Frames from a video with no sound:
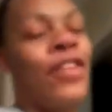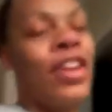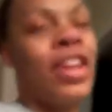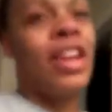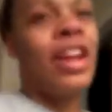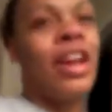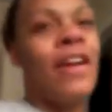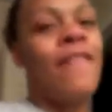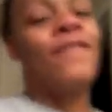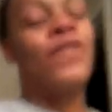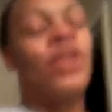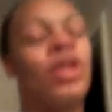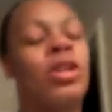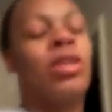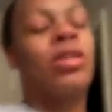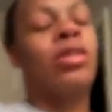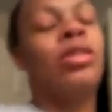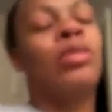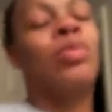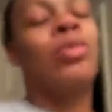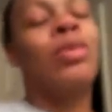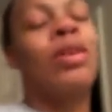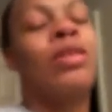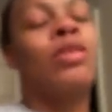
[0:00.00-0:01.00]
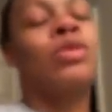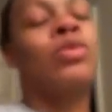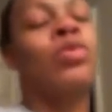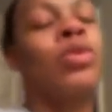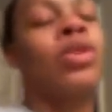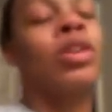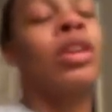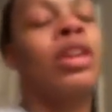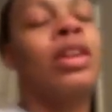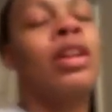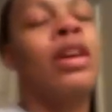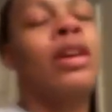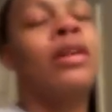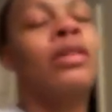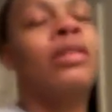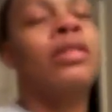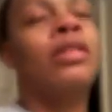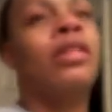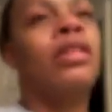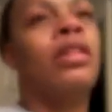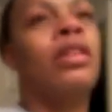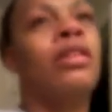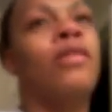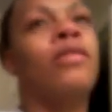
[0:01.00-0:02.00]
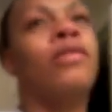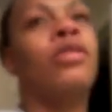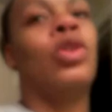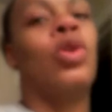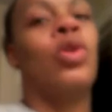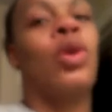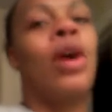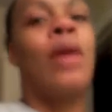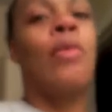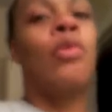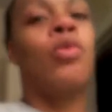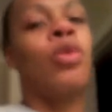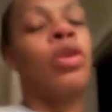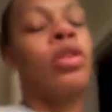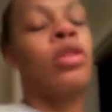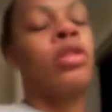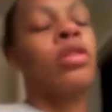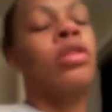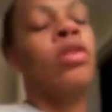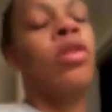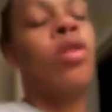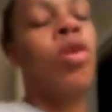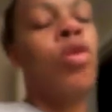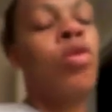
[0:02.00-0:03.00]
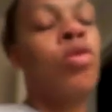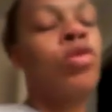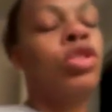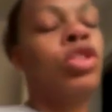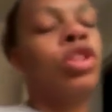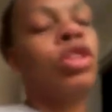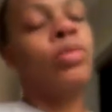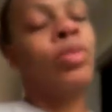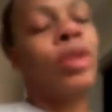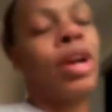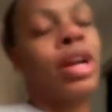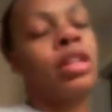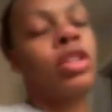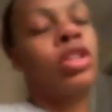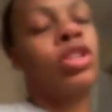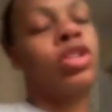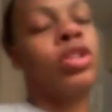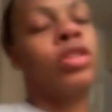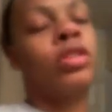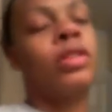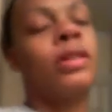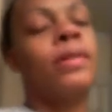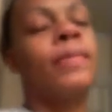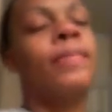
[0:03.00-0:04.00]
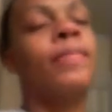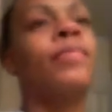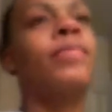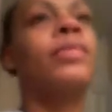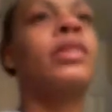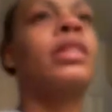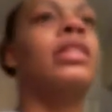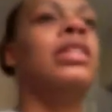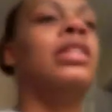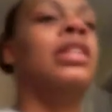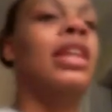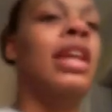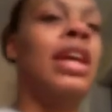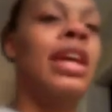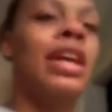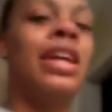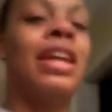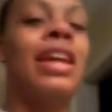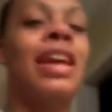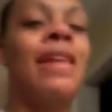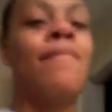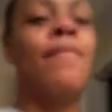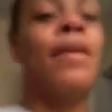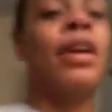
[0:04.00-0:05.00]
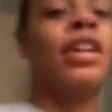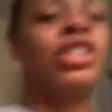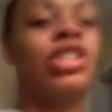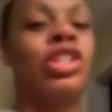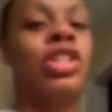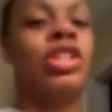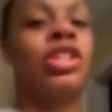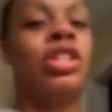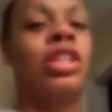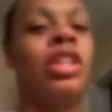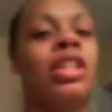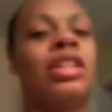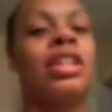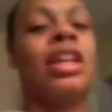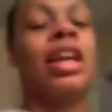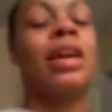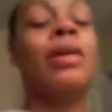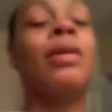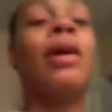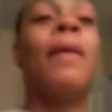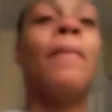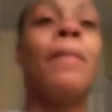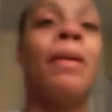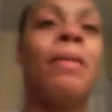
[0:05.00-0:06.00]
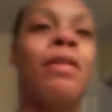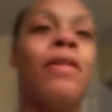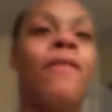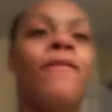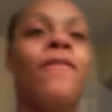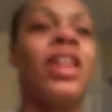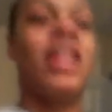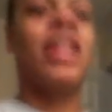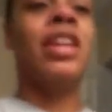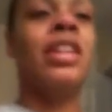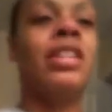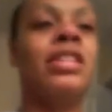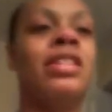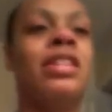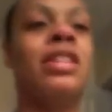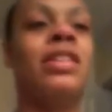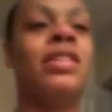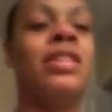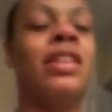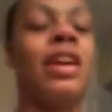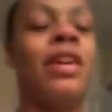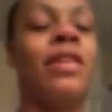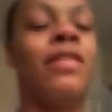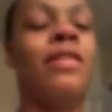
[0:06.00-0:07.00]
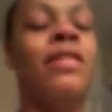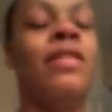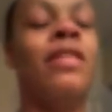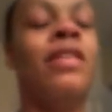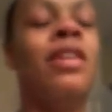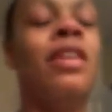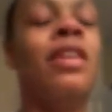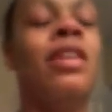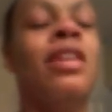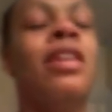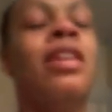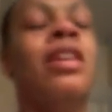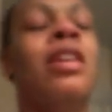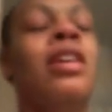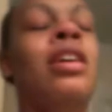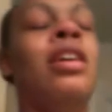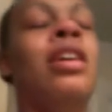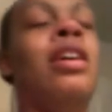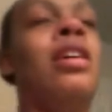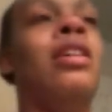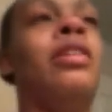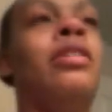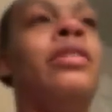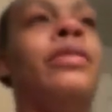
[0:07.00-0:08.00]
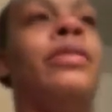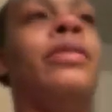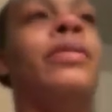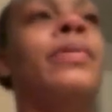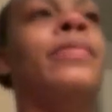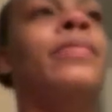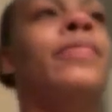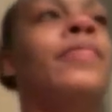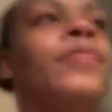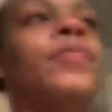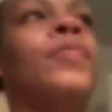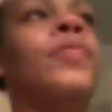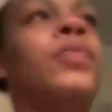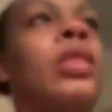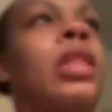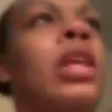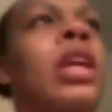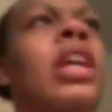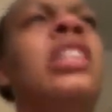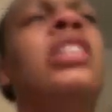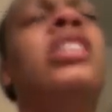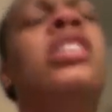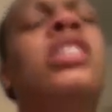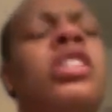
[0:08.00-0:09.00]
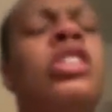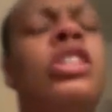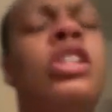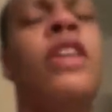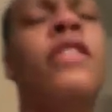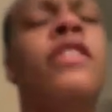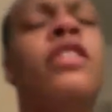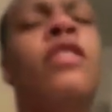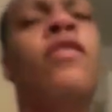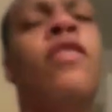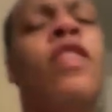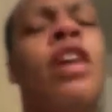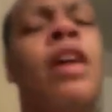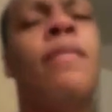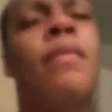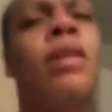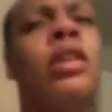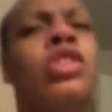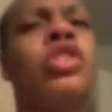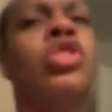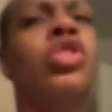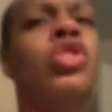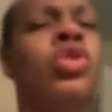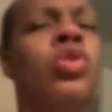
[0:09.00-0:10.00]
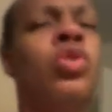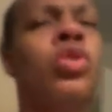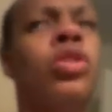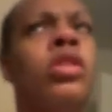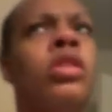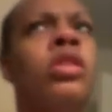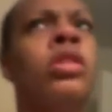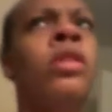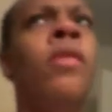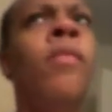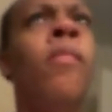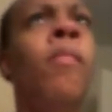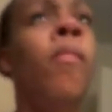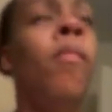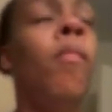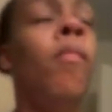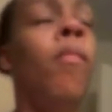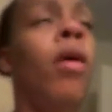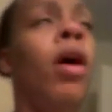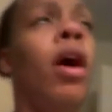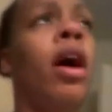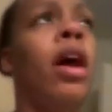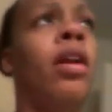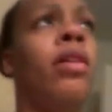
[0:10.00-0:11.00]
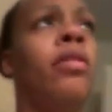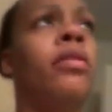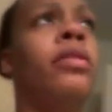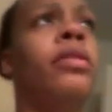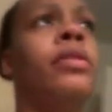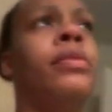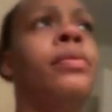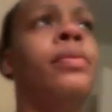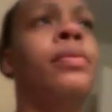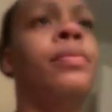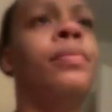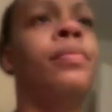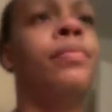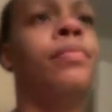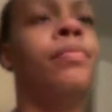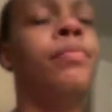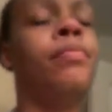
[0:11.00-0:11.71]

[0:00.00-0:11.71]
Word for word: fit it at first when I was working out and stuff, so I wore the older practice jersey. And today he gave me my jersey because I, am able to fit it into now. Um, he just still have to find my shorts. I don't know.